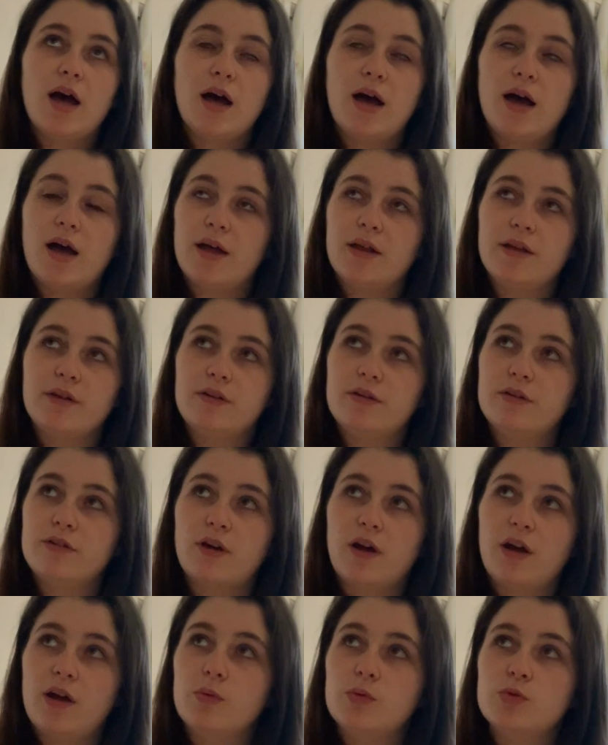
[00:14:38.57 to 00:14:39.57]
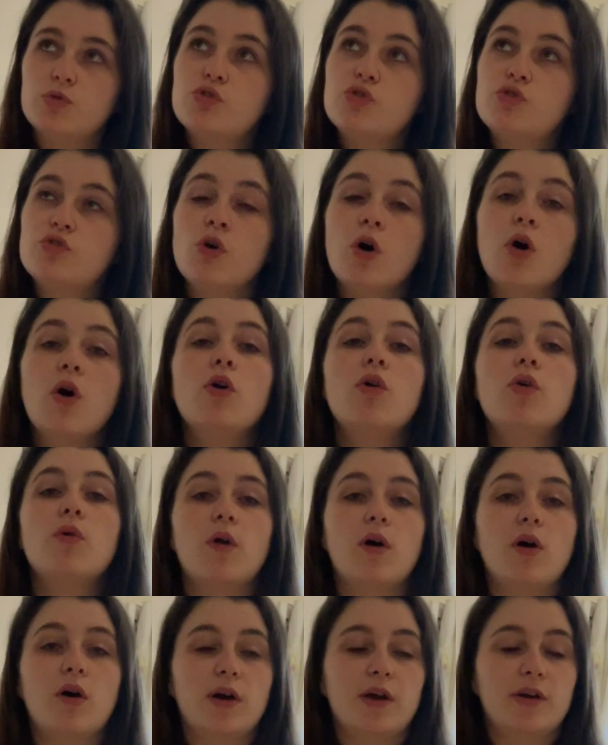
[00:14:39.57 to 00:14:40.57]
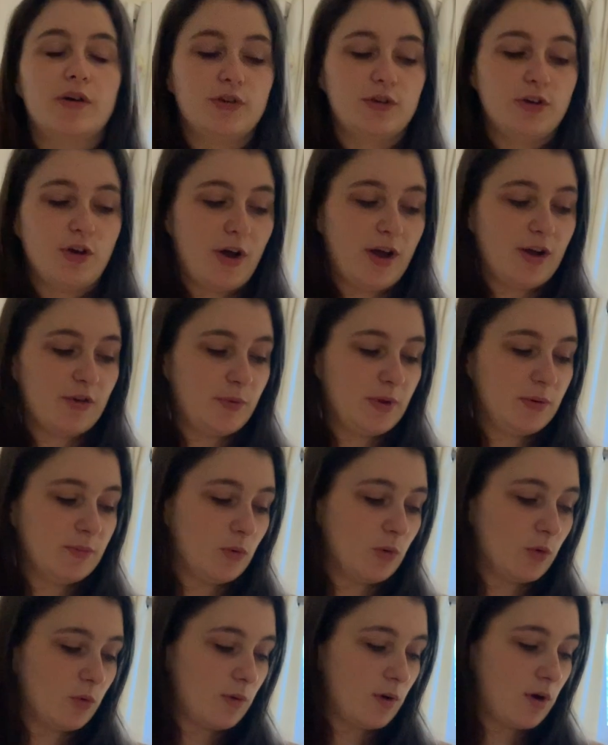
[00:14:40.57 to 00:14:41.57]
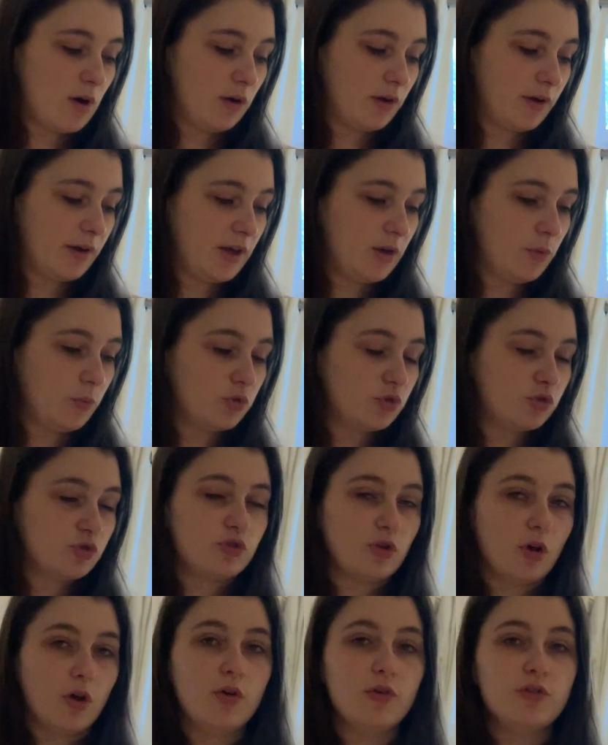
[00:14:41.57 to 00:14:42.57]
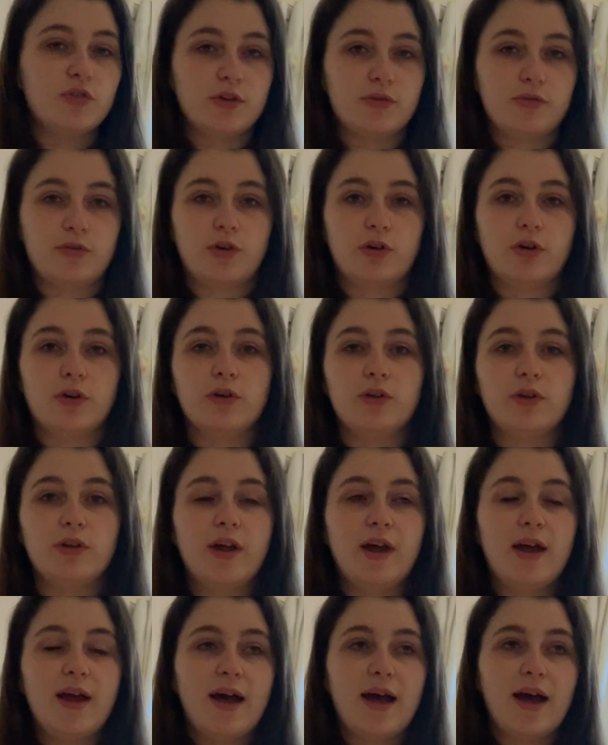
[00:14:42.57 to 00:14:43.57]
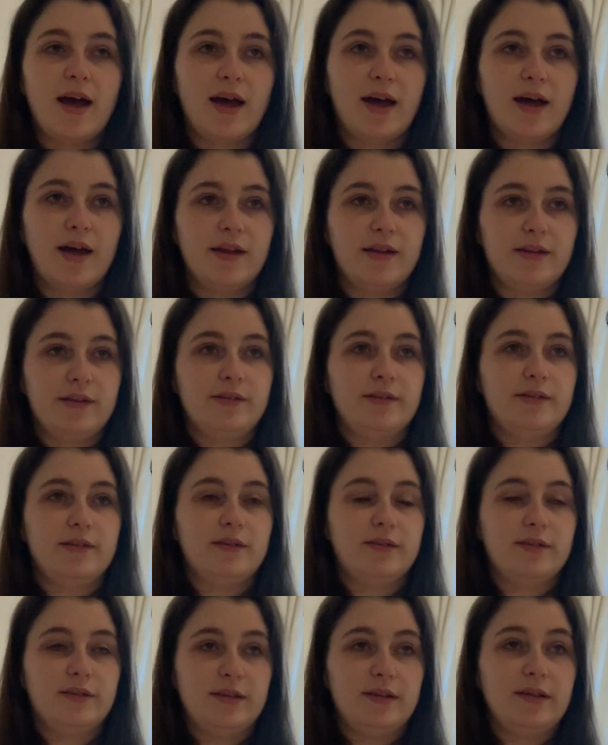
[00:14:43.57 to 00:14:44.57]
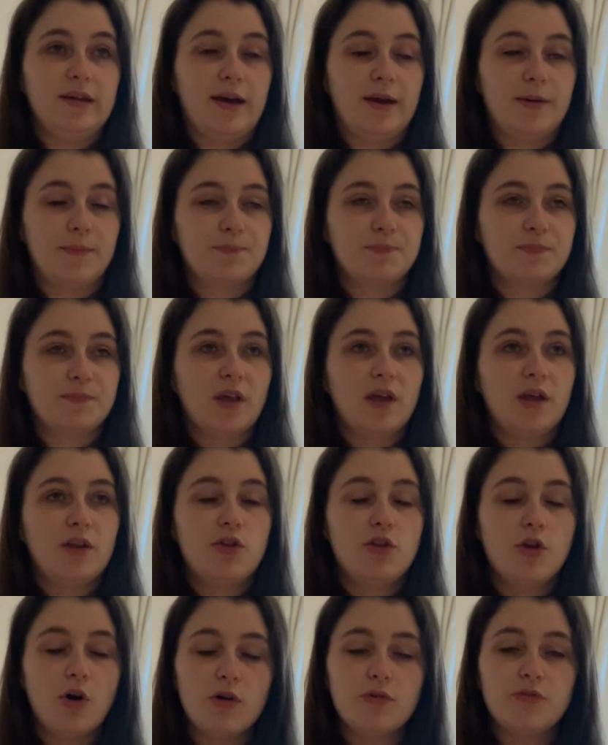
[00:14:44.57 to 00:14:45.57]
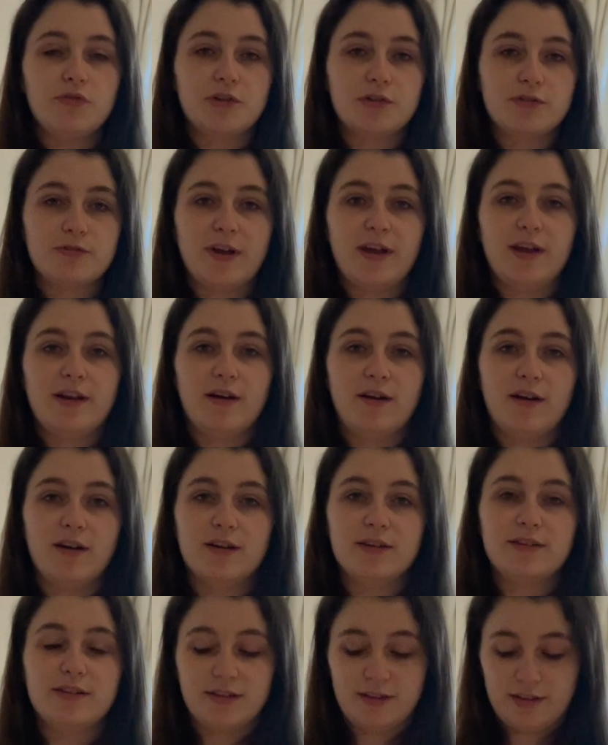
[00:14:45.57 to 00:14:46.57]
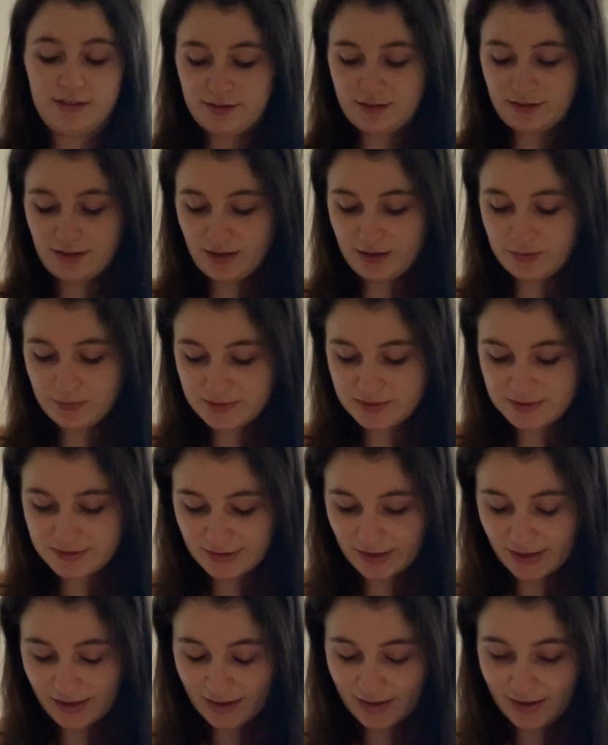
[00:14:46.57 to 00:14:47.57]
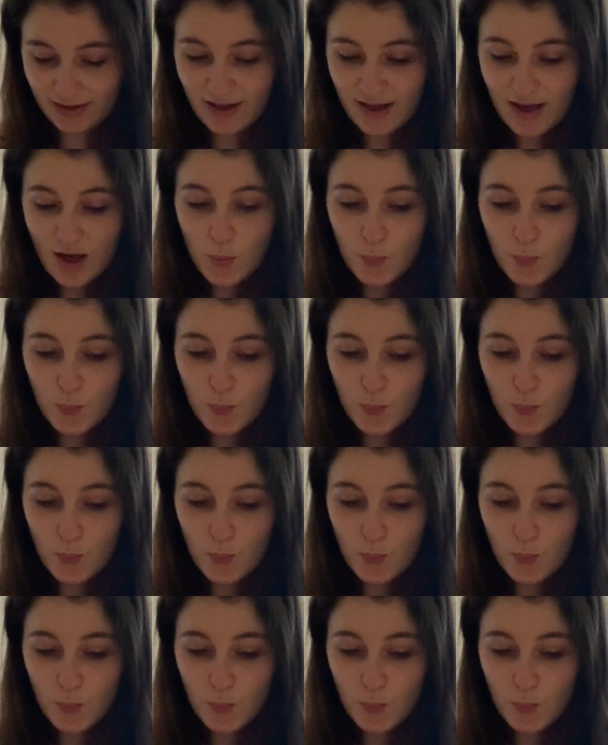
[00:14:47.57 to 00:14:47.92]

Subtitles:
And I was so wrong. I could not have been more wrong. It was so difficult and yeah, not for the faint-hearted, I would say.